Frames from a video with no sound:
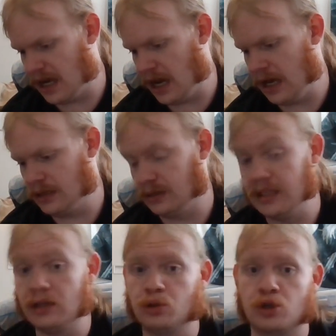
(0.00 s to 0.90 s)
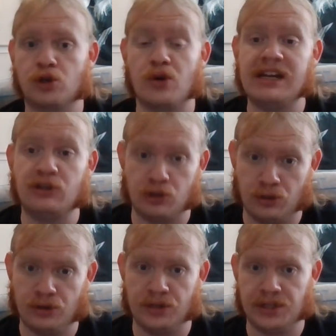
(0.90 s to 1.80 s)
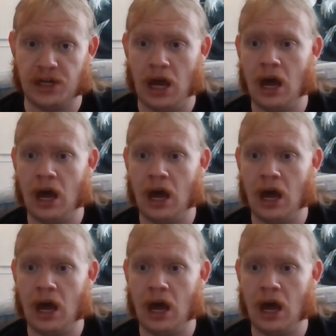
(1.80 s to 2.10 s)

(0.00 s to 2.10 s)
Little Creatures.